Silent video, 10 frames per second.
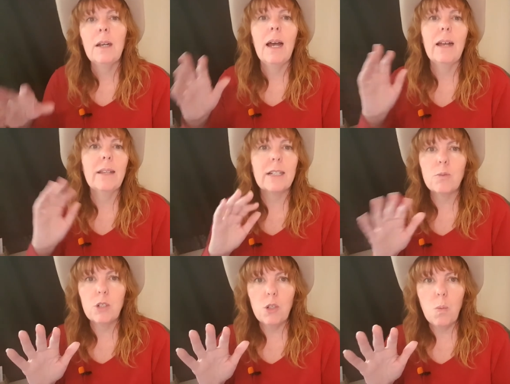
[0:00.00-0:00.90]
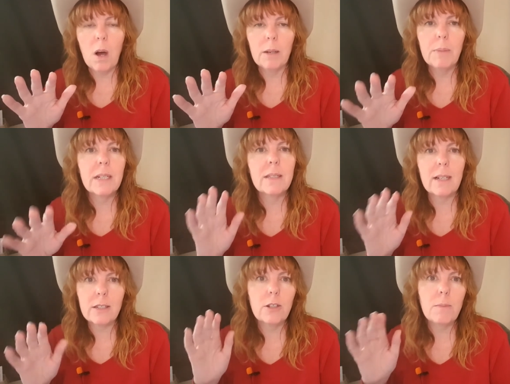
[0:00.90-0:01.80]
And that's what you want, because
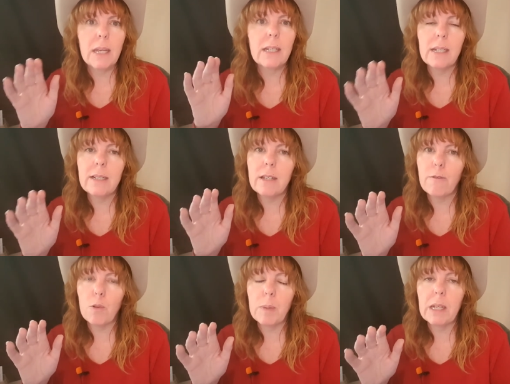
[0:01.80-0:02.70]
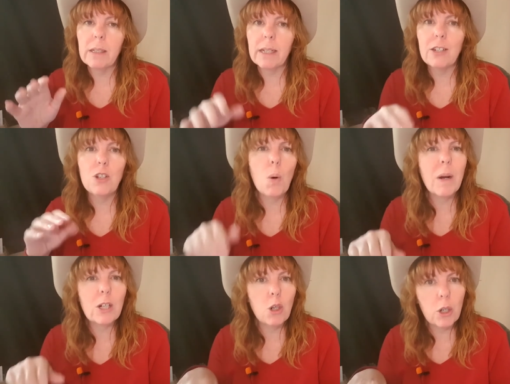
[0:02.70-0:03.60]
that's going to make it easy for peeling. And you don't
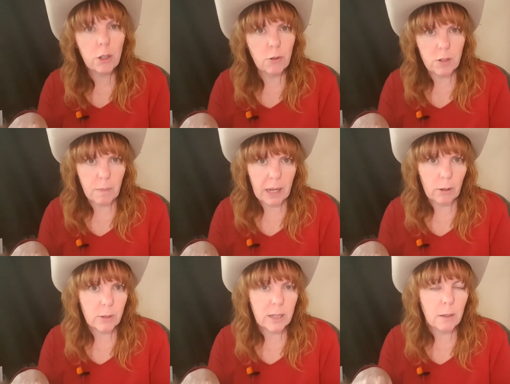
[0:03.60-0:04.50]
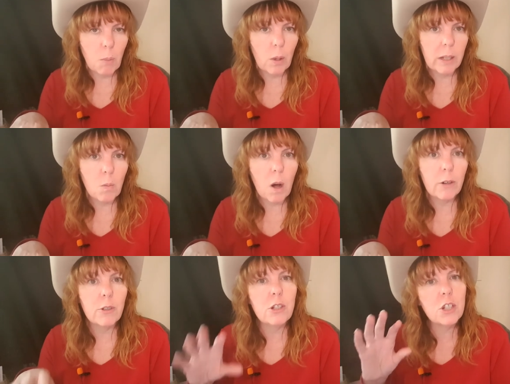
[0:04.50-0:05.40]
want to cook your tomatoes in the boiling
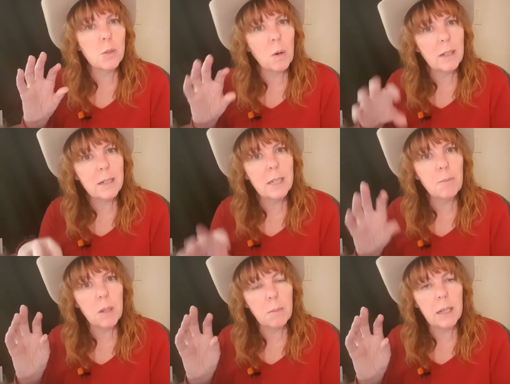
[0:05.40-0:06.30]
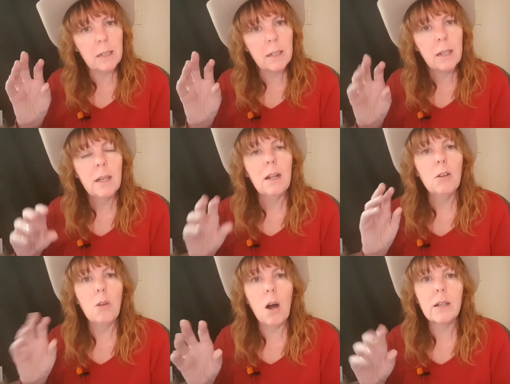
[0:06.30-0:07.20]
water. You just want to dip them in
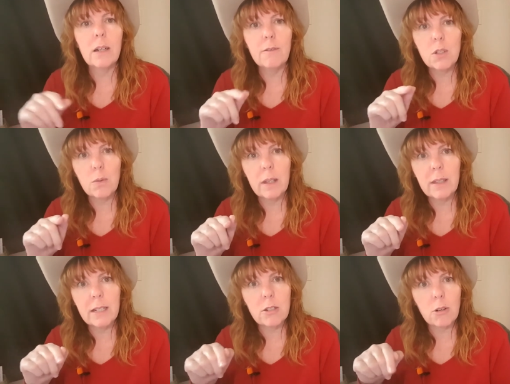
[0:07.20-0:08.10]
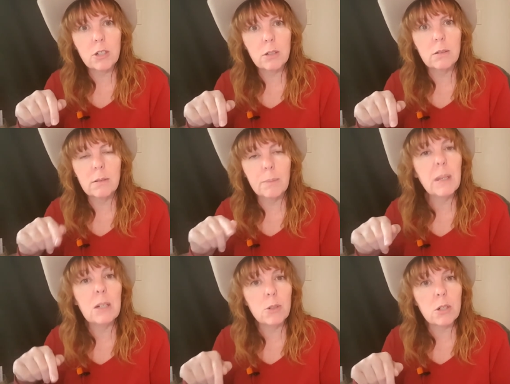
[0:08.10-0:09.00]
long enough so that they start to, the
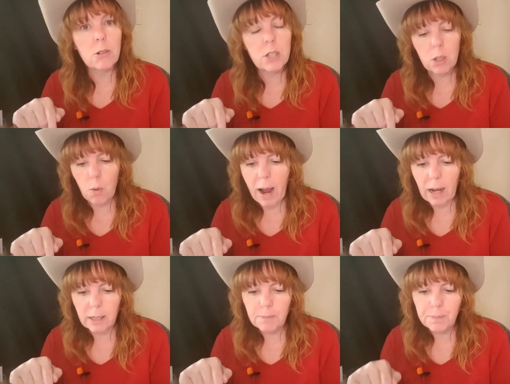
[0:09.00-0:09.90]
peel starts to crack.